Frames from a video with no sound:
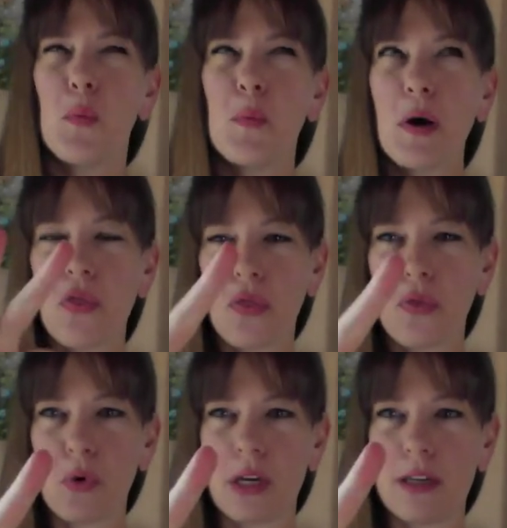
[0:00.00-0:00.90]
What about
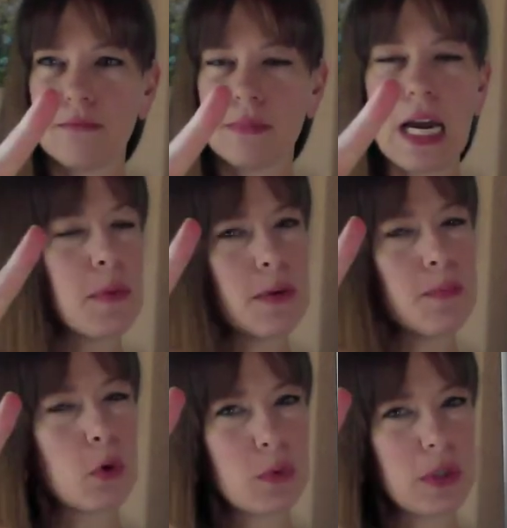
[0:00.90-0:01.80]
3? How many
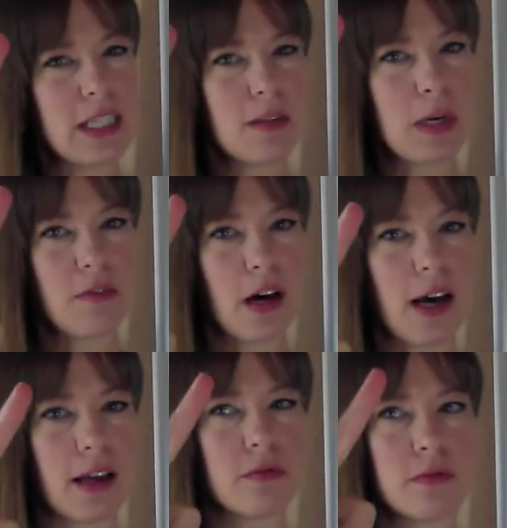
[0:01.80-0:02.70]
more do we need to make
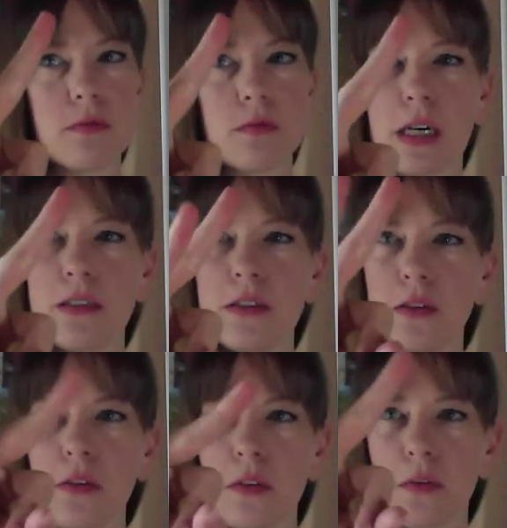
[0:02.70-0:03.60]
5? 1,
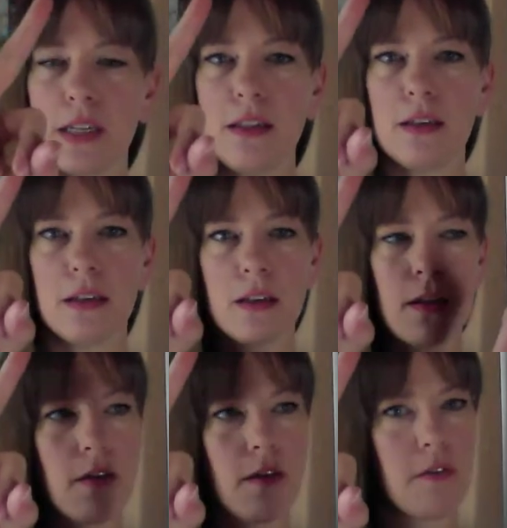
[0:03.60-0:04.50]
2, 3,
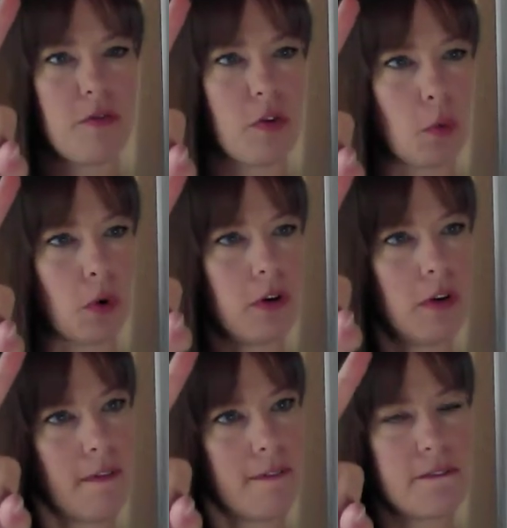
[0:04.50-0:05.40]

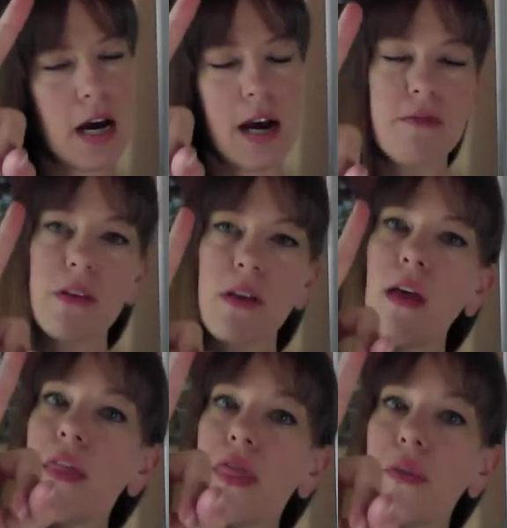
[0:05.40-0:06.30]
4, 5.
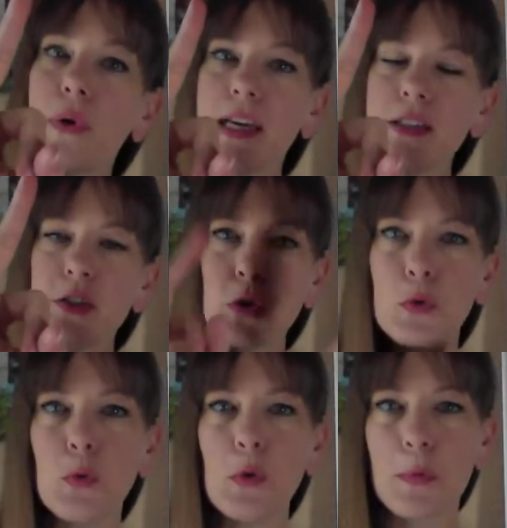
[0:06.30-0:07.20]
3 and
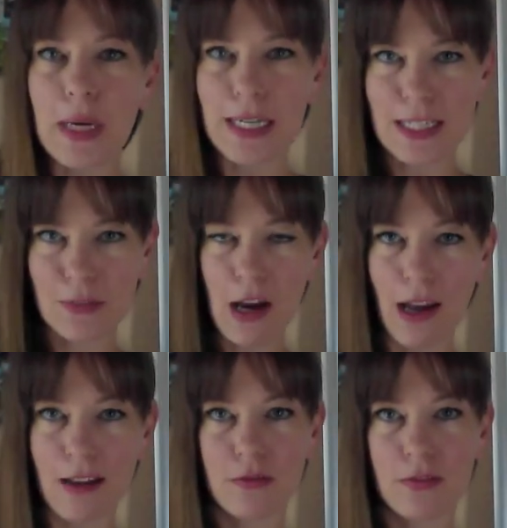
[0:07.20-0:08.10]
2 makes
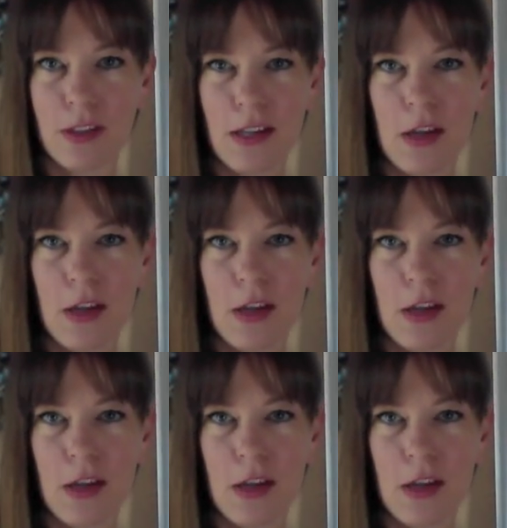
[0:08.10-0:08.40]
5.